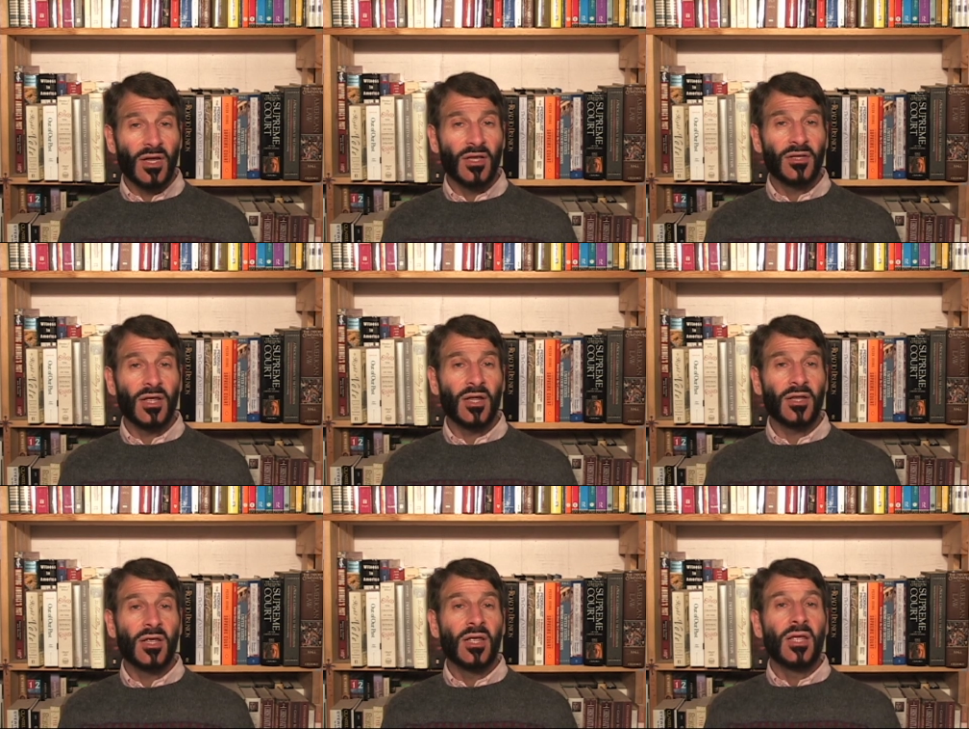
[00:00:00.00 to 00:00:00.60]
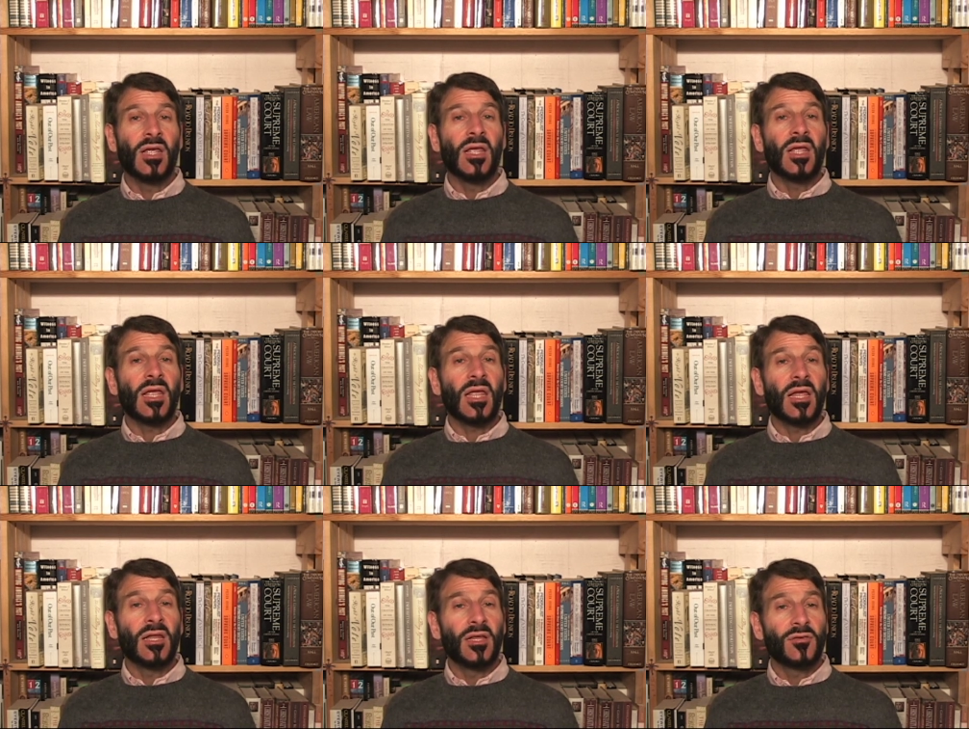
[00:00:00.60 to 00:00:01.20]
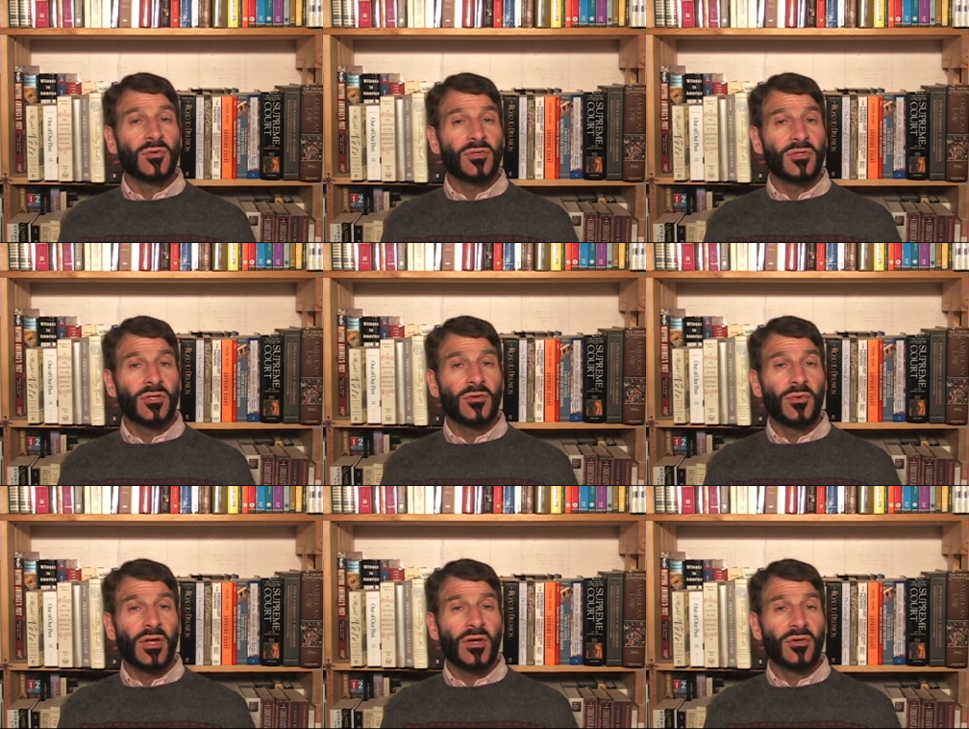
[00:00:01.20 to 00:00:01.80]
and that an
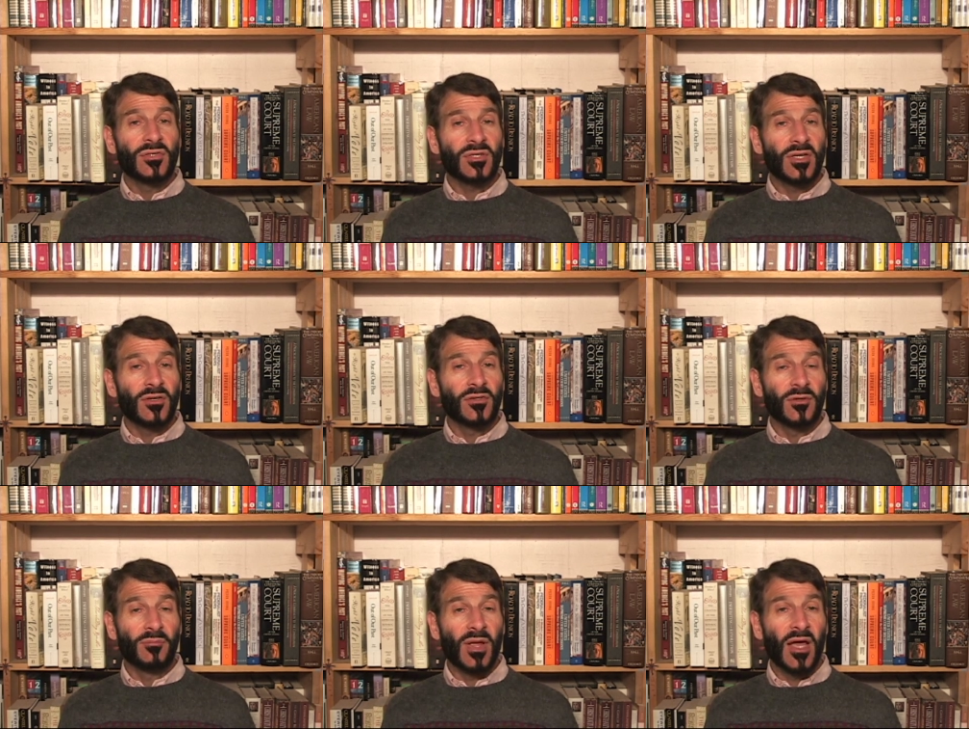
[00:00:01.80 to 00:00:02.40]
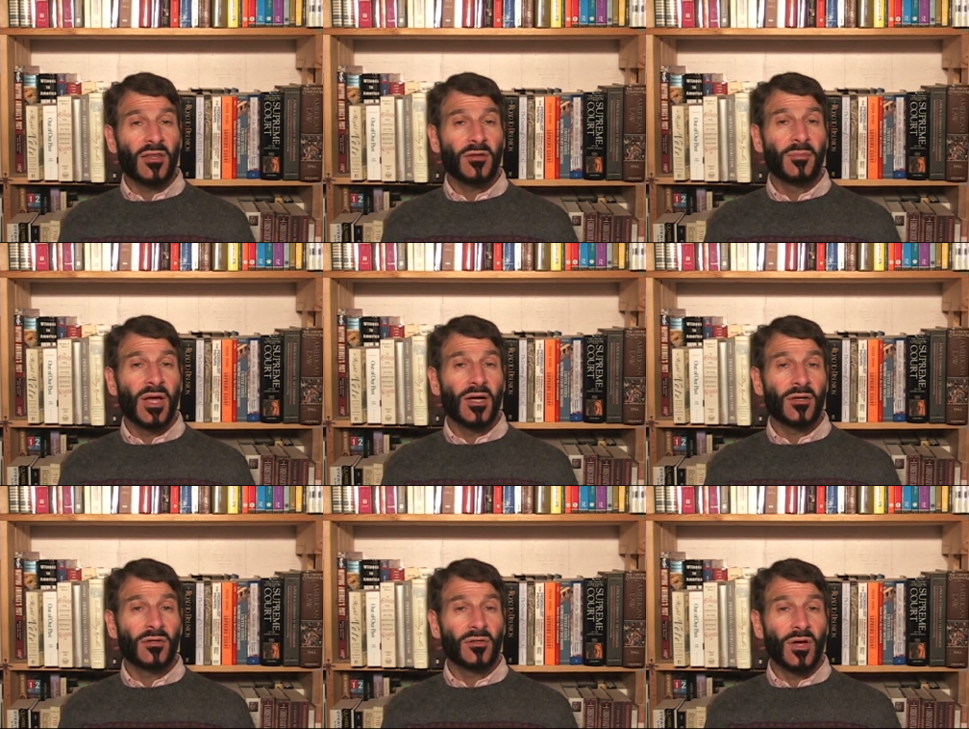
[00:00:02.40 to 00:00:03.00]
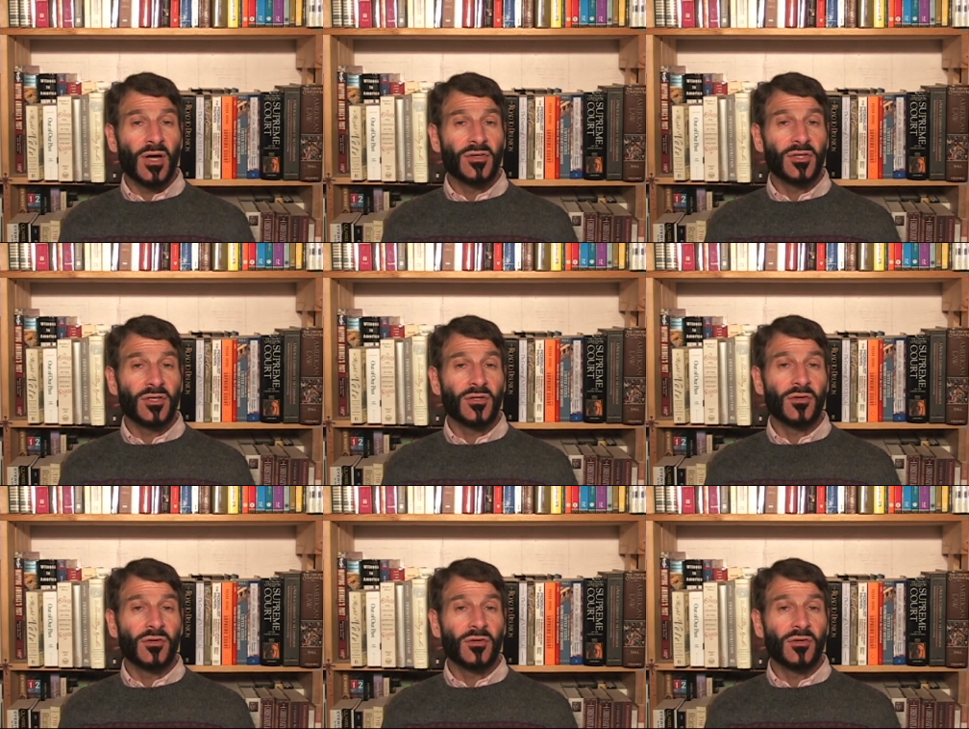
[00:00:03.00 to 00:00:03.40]
interested reader skilled in mathematical logic